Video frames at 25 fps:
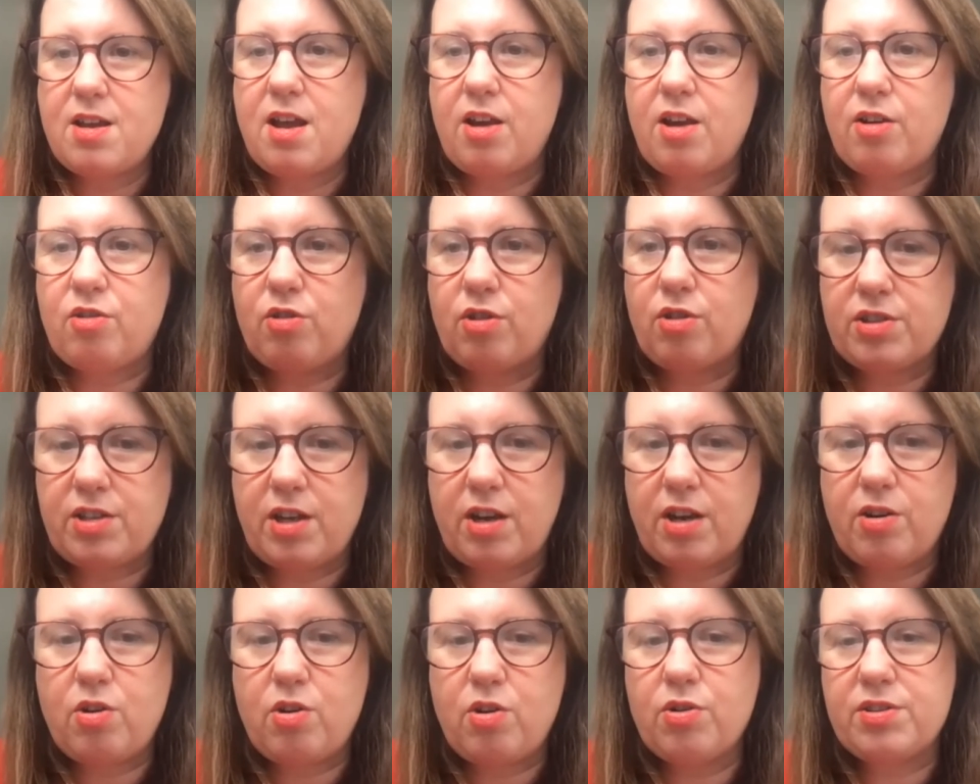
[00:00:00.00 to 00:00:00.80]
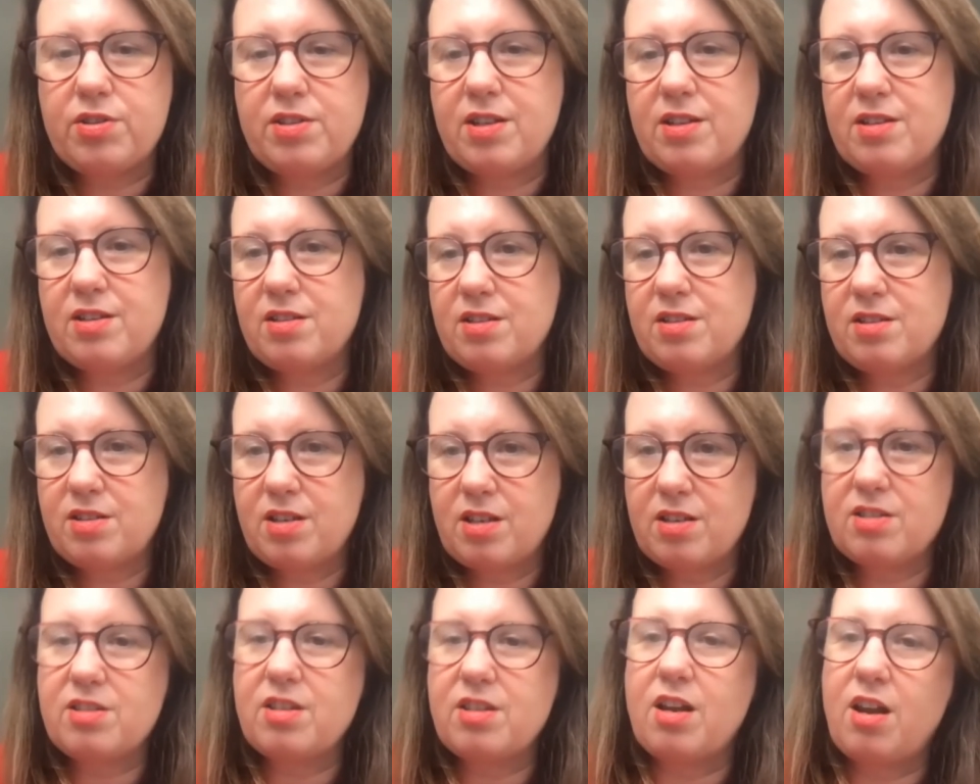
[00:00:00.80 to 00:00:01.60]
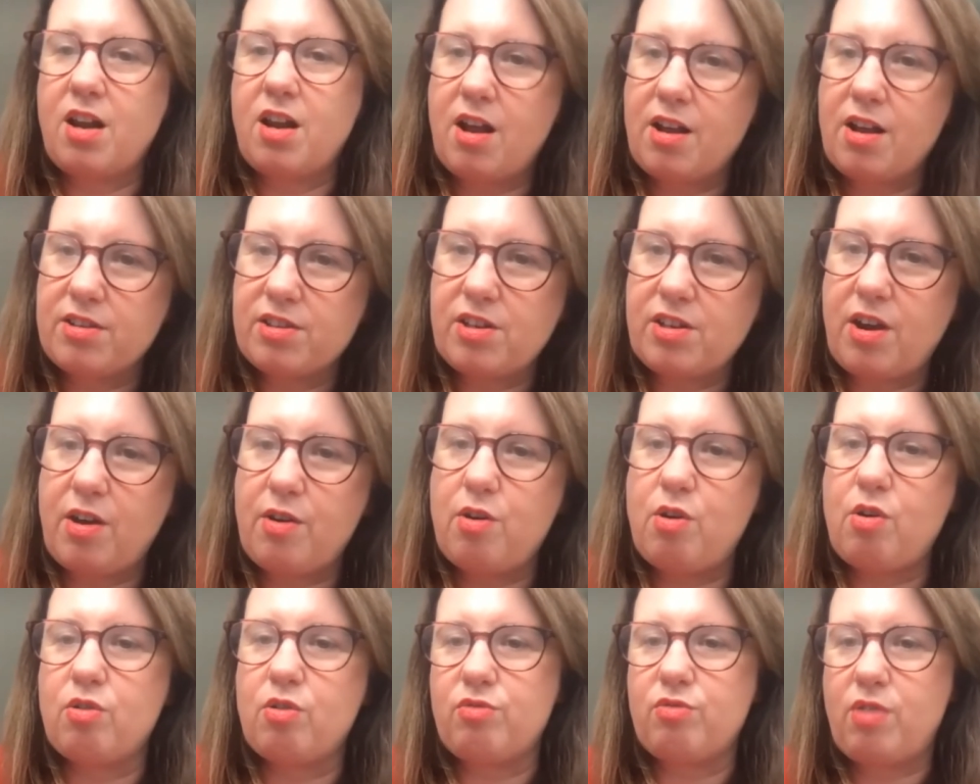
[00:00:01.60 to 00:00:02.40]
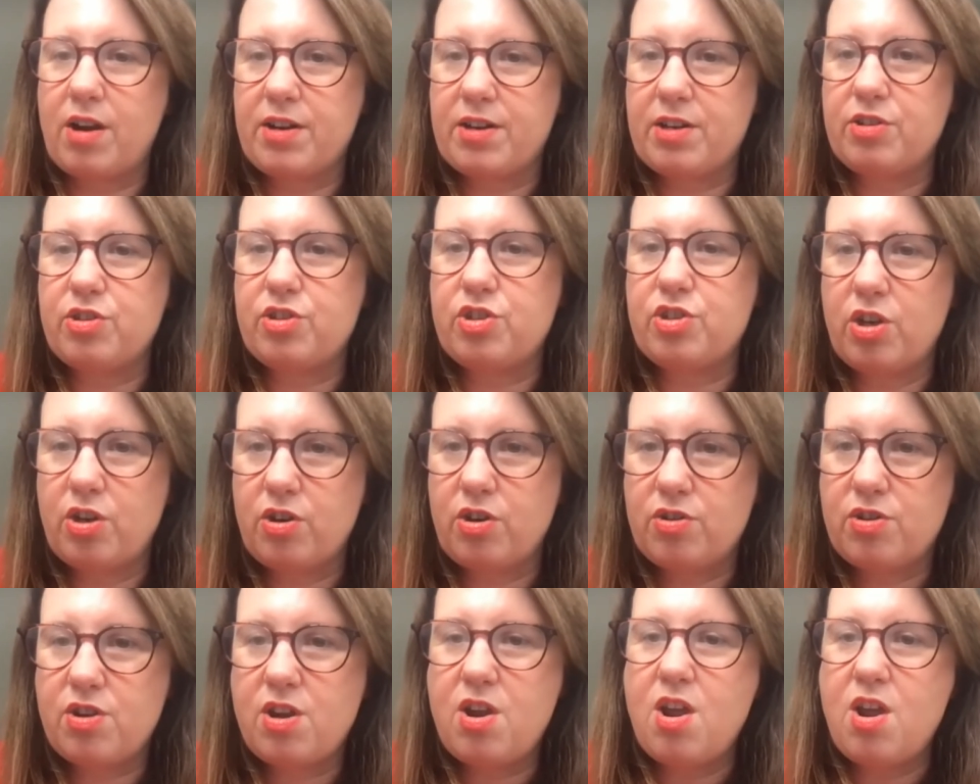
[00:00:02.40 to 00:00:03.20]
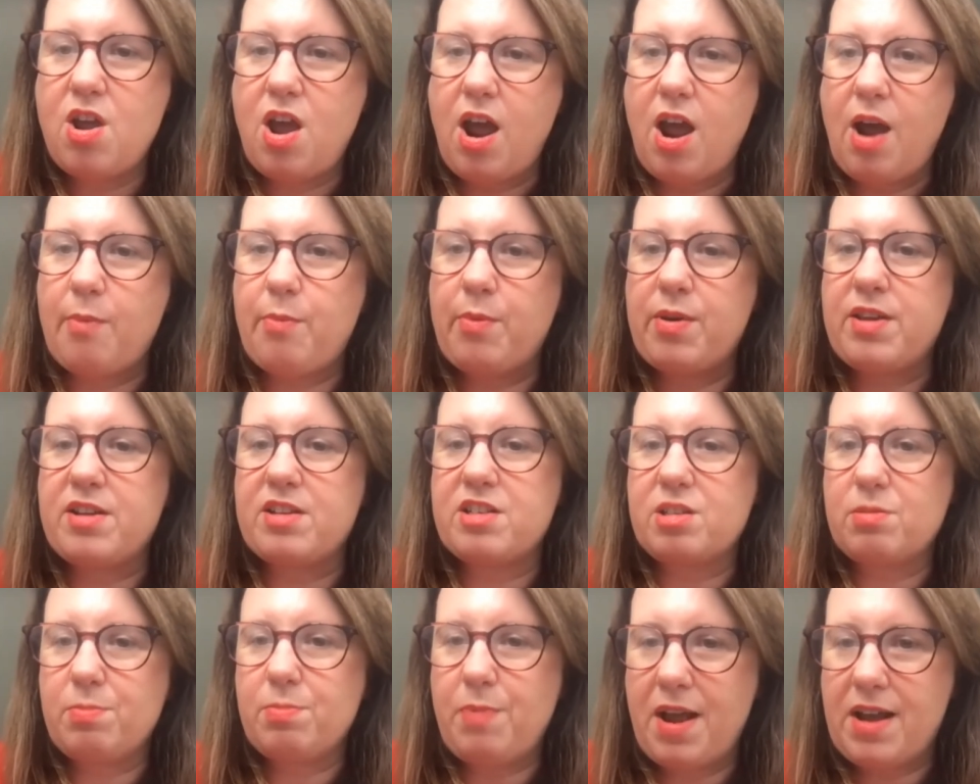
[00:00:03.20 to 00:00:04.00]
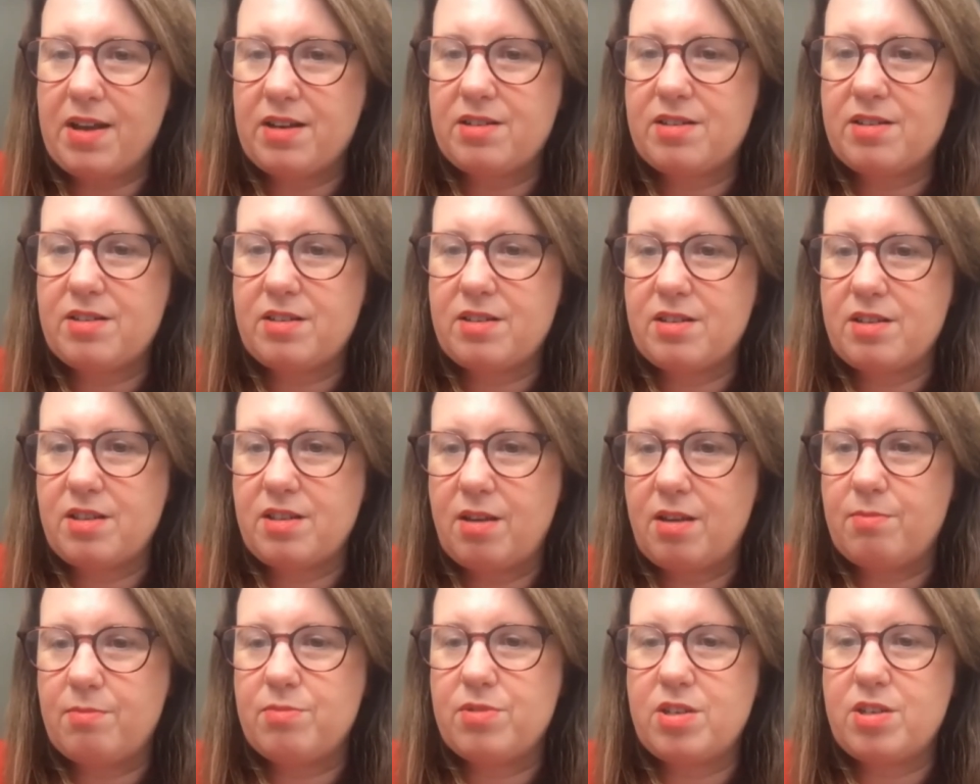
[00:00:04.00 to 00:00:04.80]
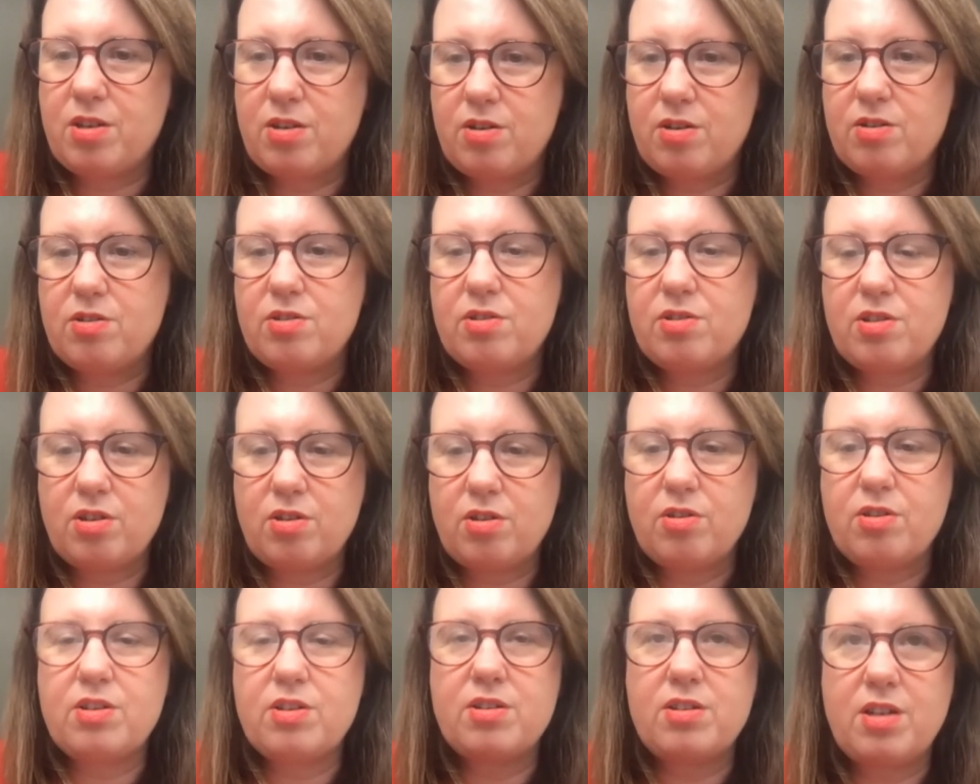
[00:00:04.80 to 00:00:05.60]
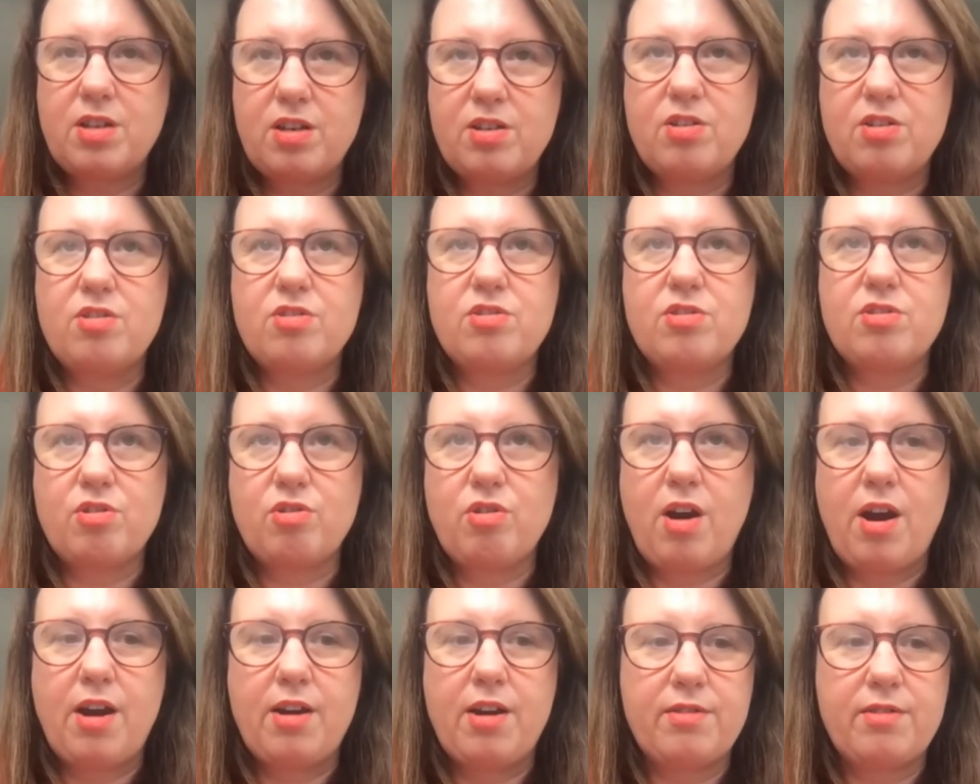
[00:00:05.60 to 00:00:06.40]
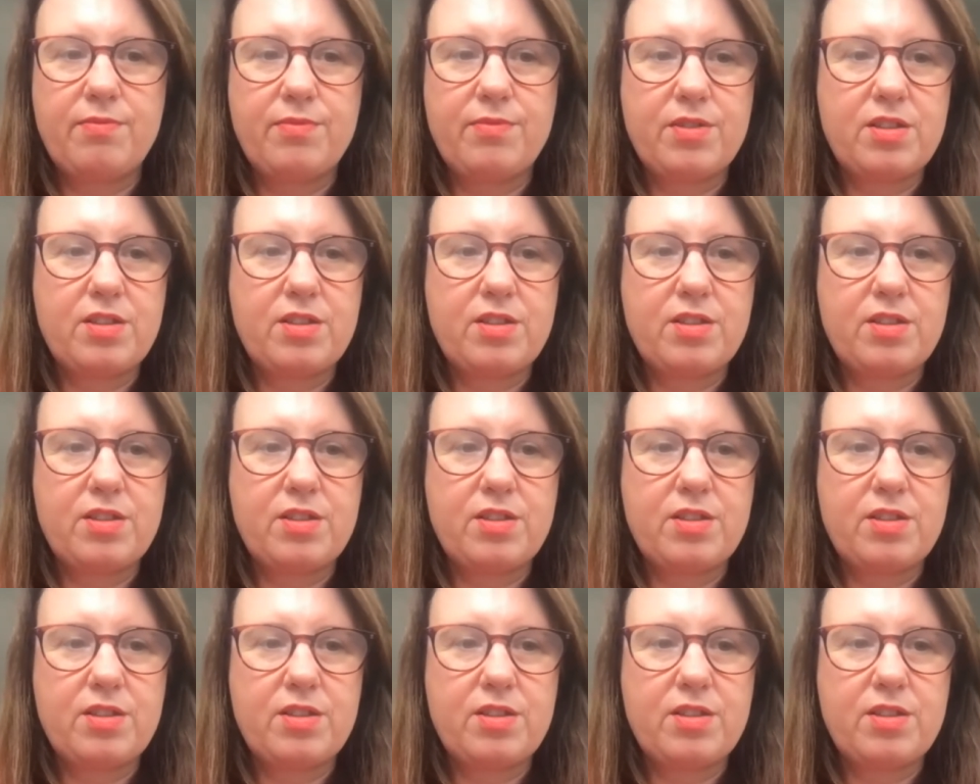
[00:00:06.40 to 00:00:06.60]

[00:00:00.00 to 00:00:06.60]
across our courses since the last cohort run in June, and we expect them to continue to grow.